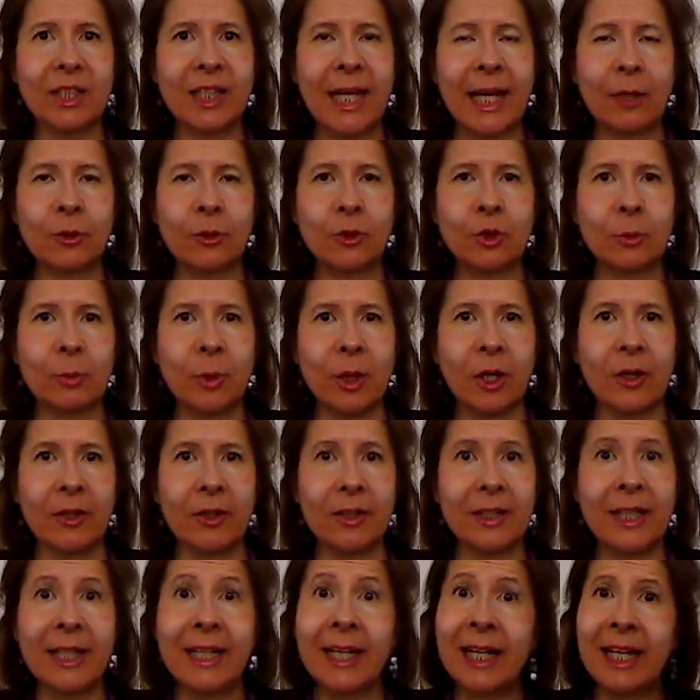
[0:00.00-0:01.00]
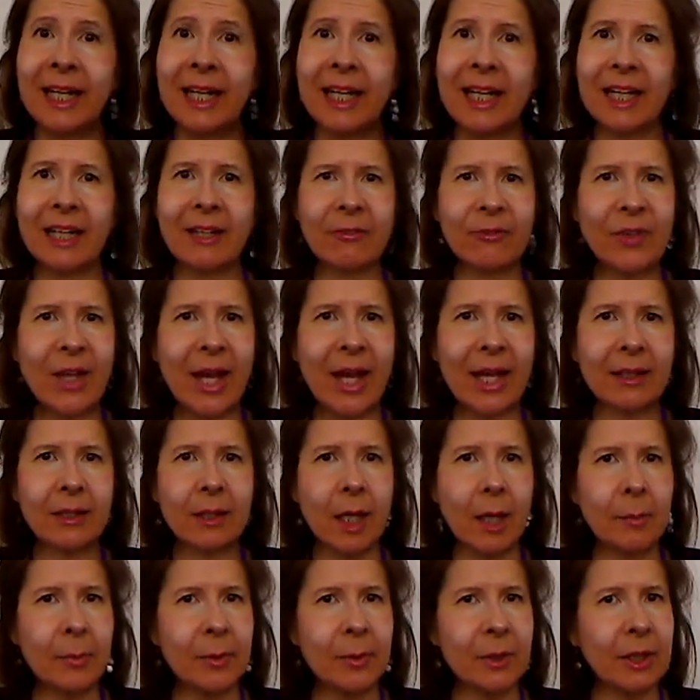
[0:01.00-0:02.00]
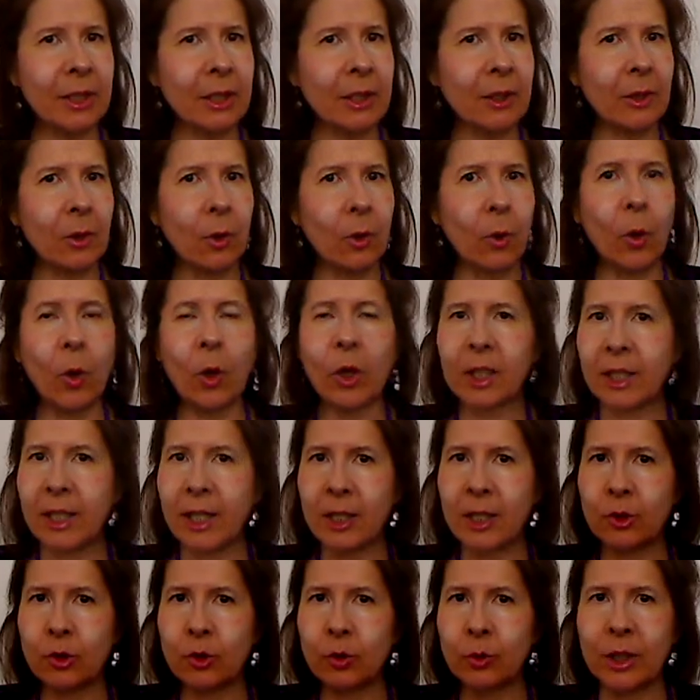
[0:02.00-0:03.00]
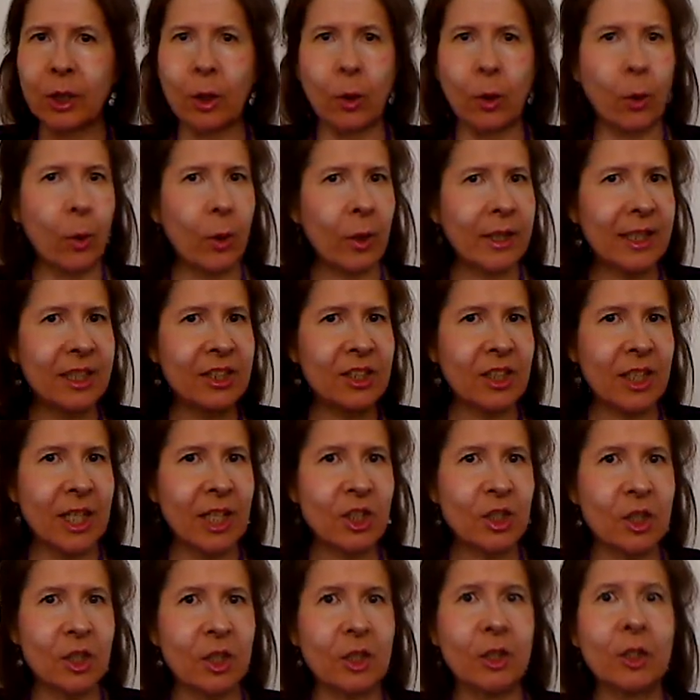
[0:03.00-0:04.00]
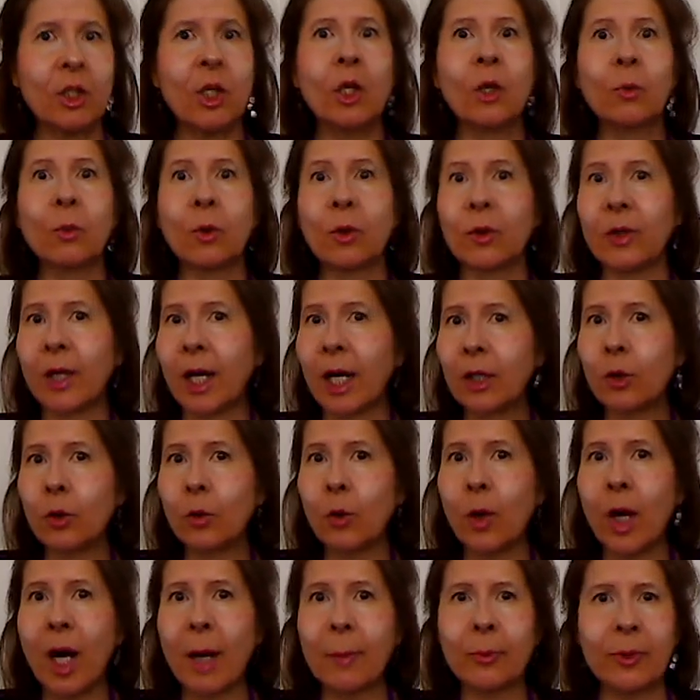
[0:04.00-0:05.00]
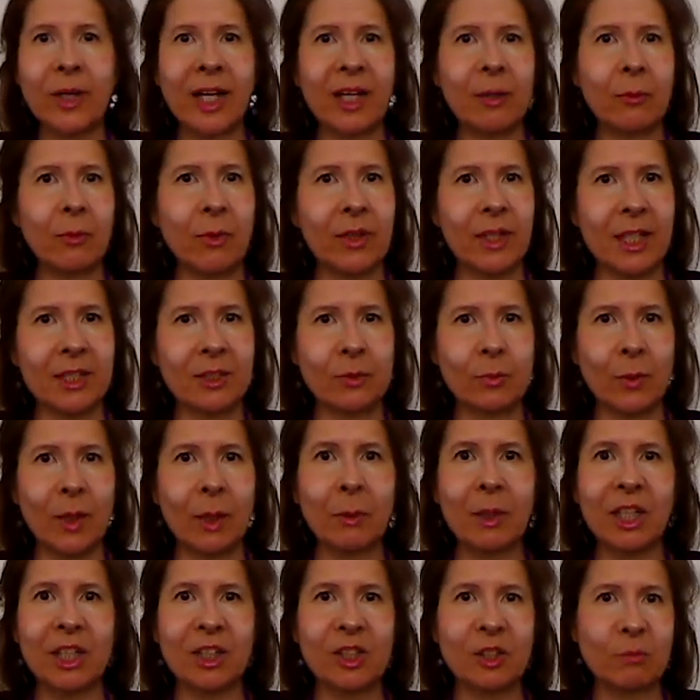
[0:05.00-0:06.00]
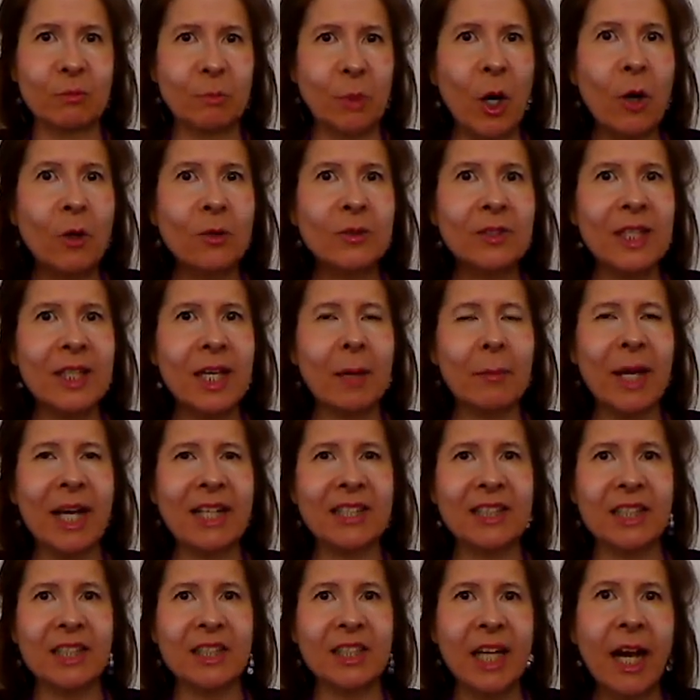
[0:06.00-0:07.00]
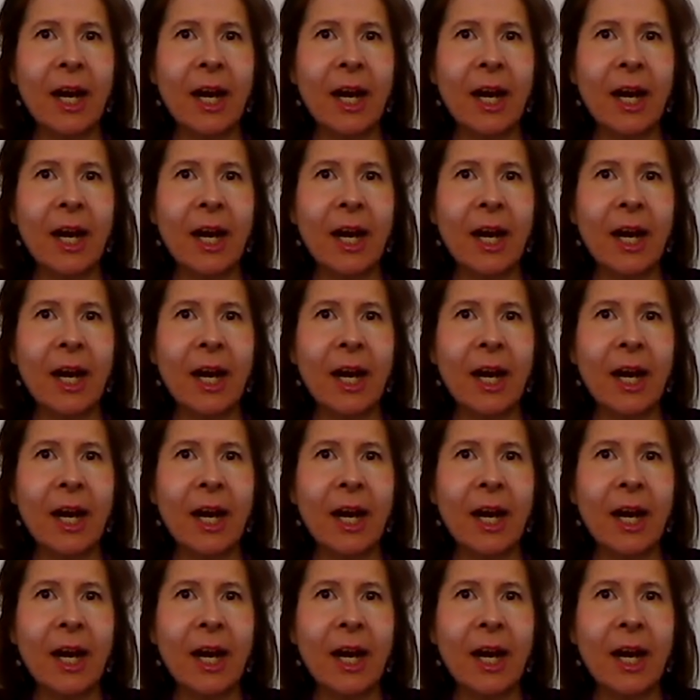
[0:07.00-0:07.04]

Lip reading: If that company or country or organization will not cooperate with us, we will expose them as a terrorist